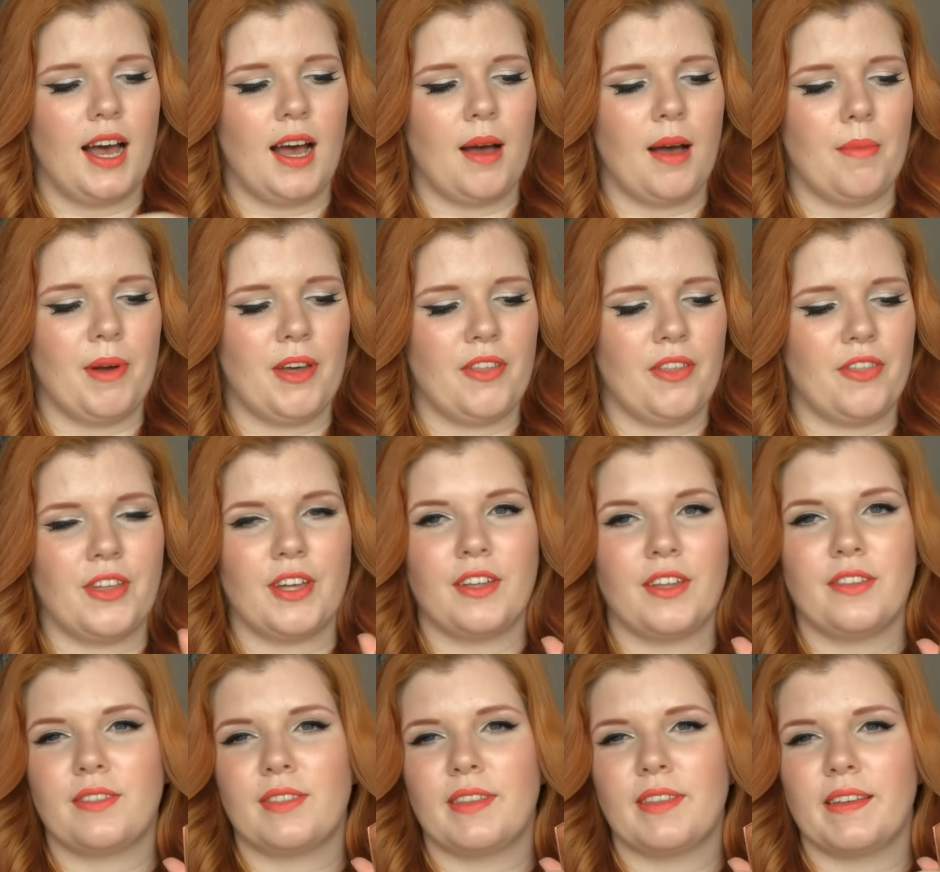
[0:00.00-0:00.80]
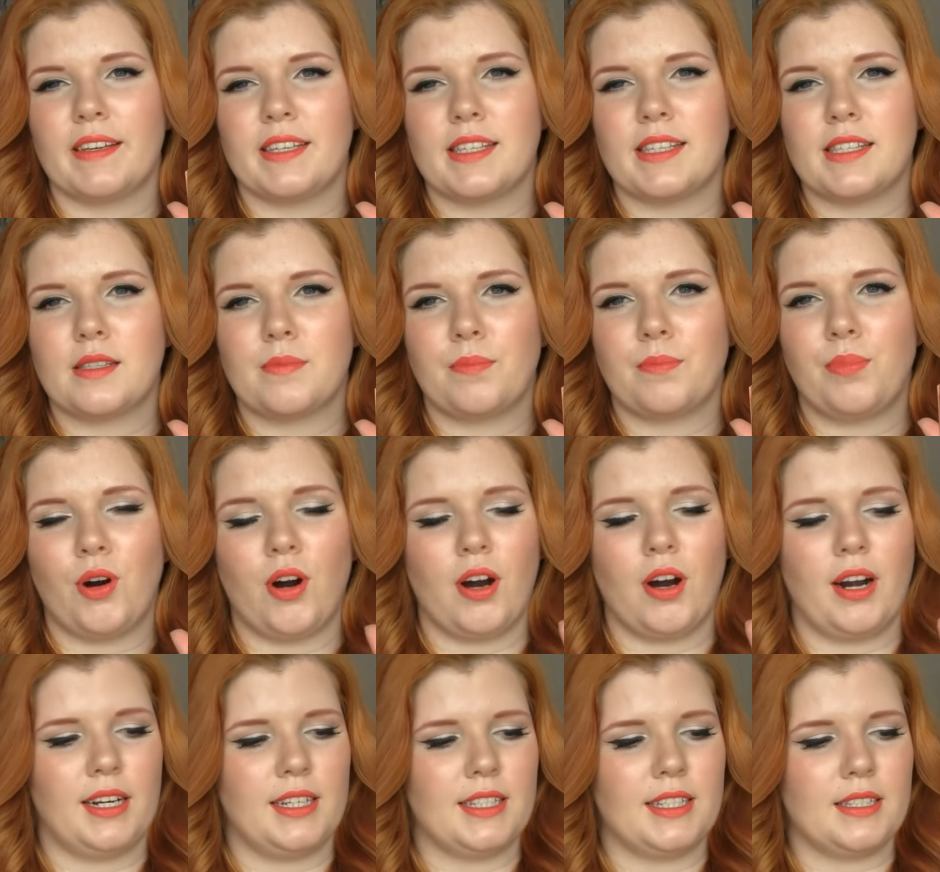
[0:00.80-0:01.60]
I think this
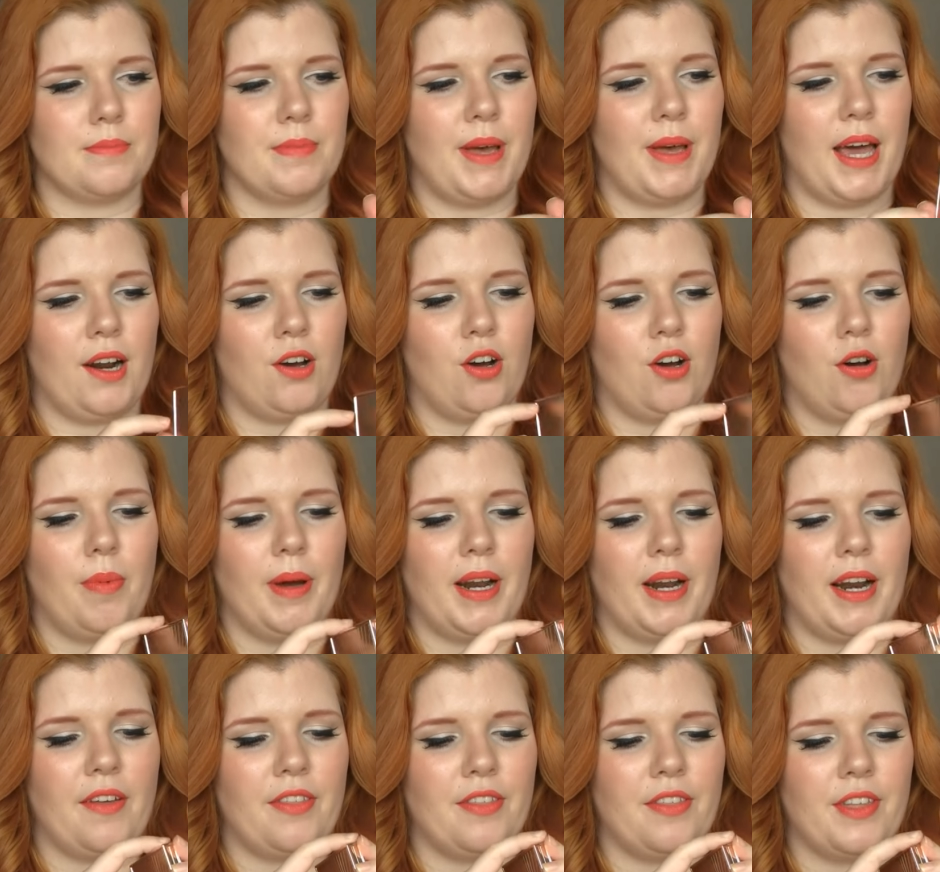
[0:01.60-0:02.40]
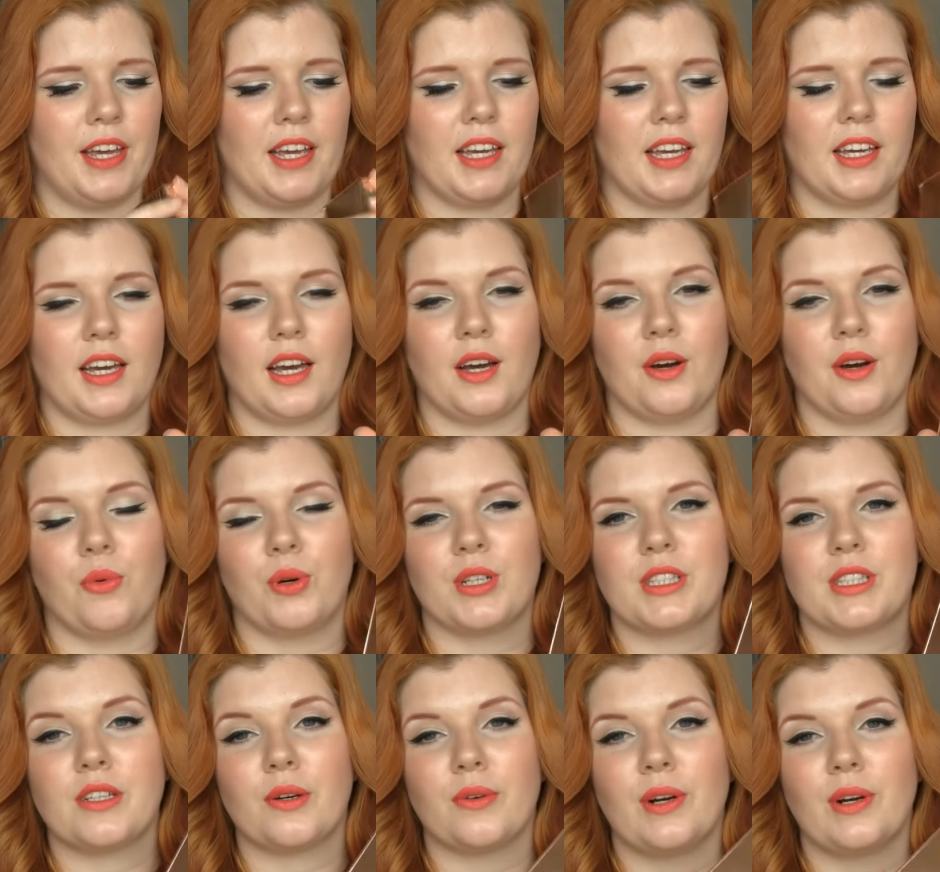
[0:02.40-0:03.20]
part is metal, but I think
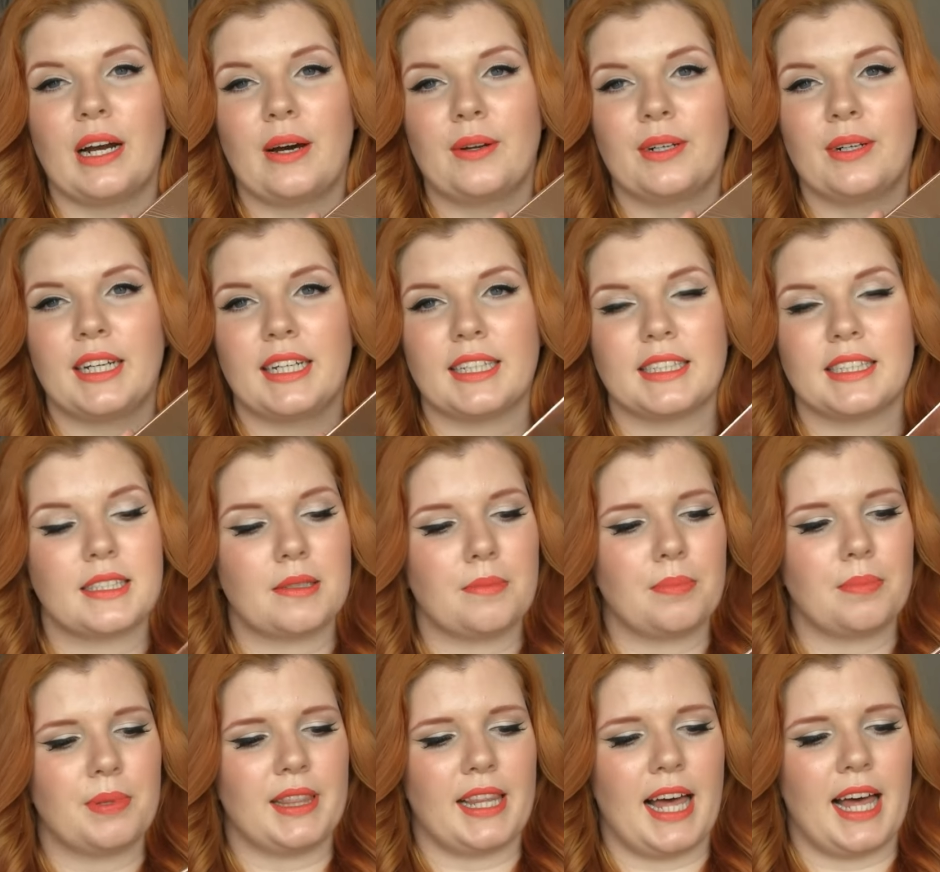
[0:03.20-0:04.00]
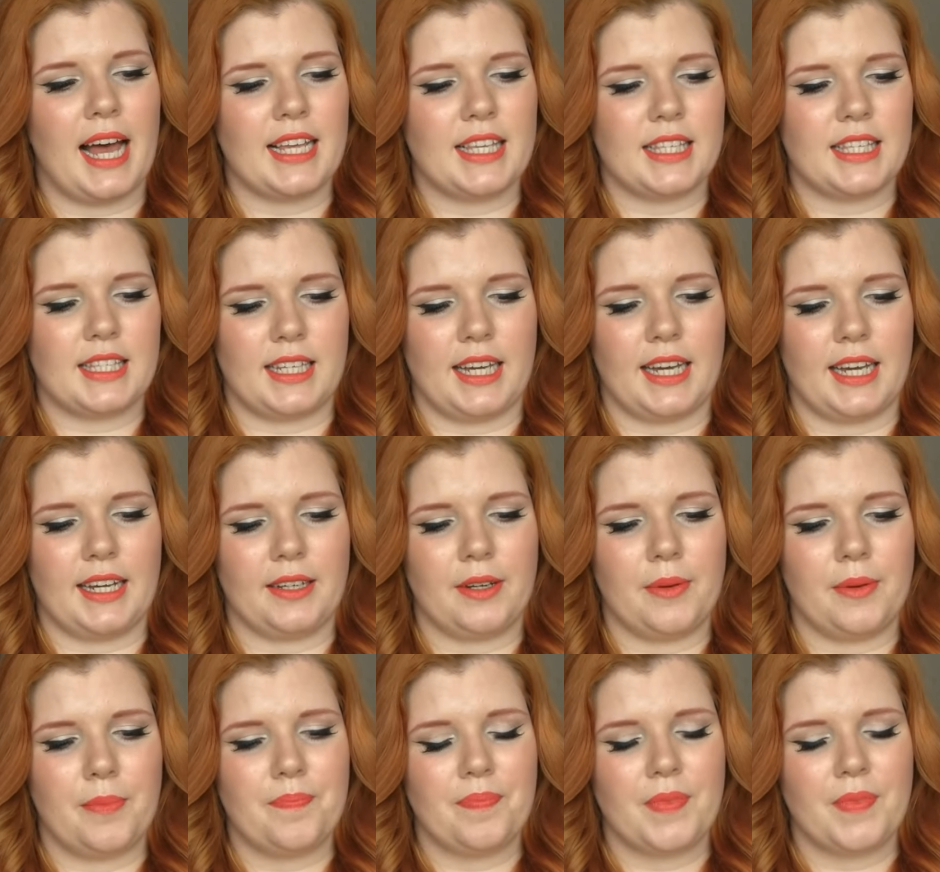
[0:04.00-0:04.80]
what's around is
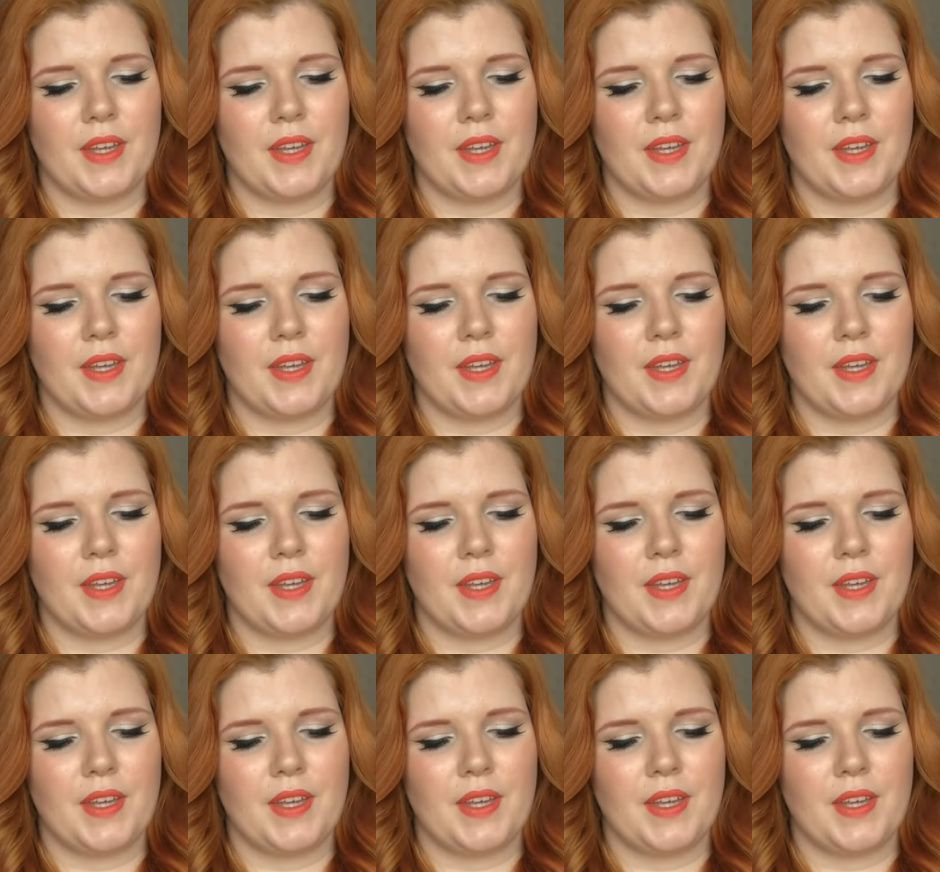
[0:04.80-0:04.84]
plastic.